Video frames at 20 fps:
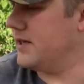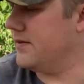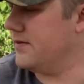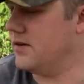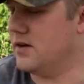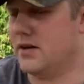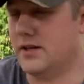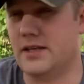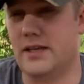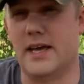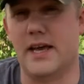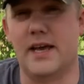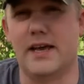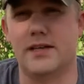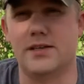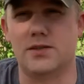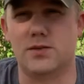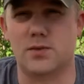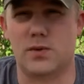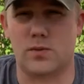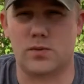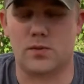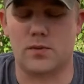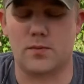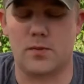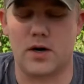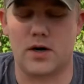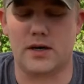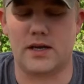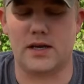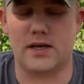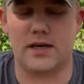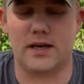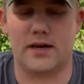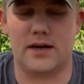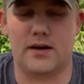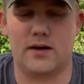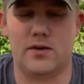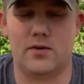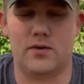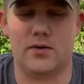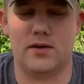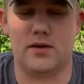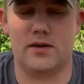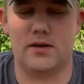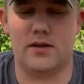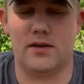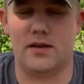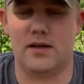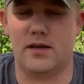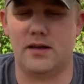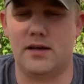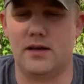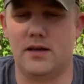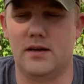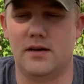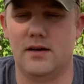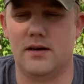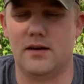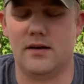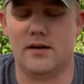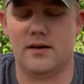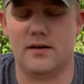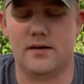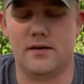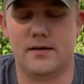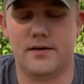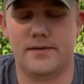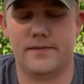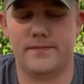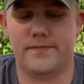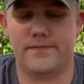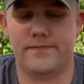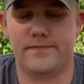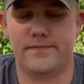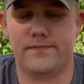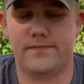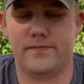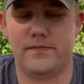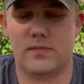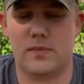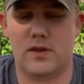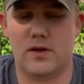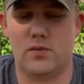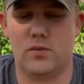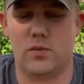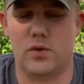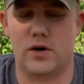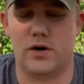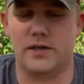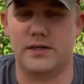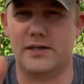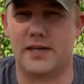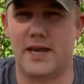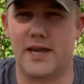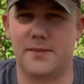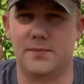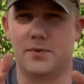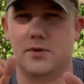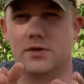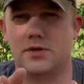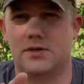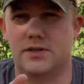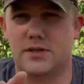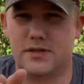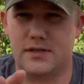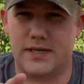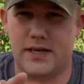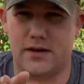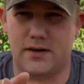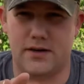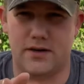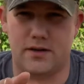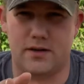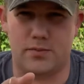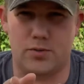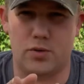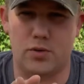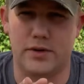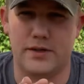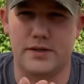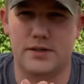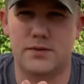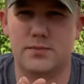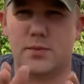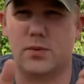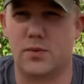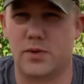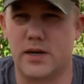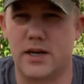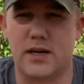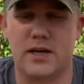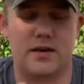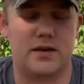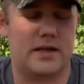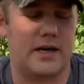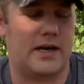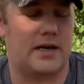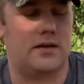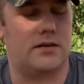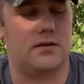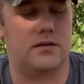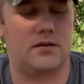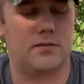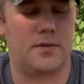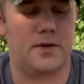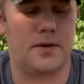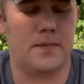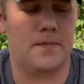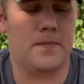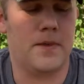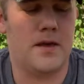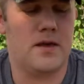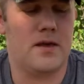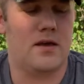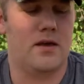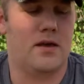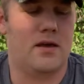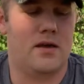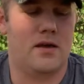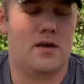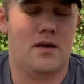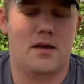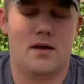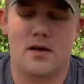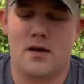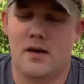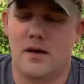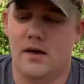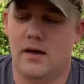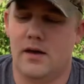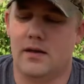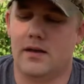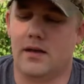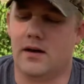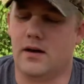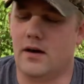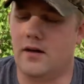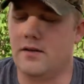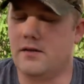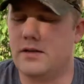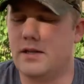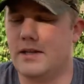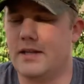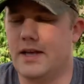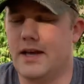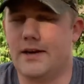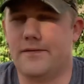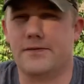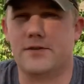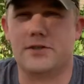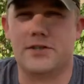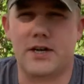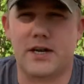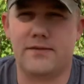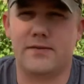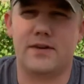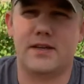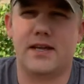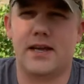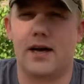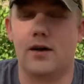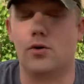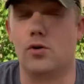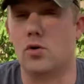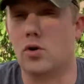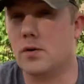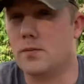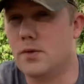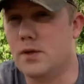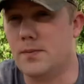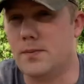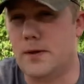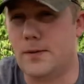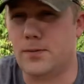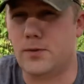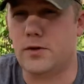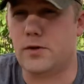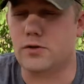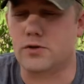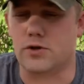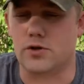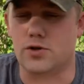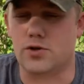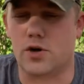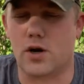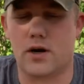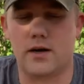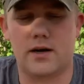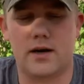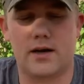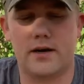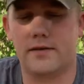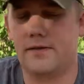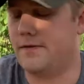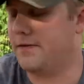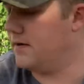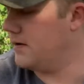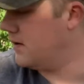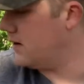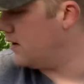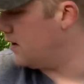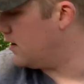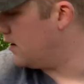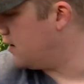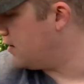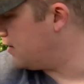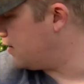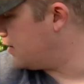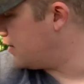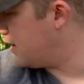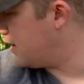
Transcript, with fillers: even on the ends when we're marking down the, uh, where it tapers down into the points. But we'll get into that in a little bit. And then other than that, for shaving down, normally people use a draw knife. Uh,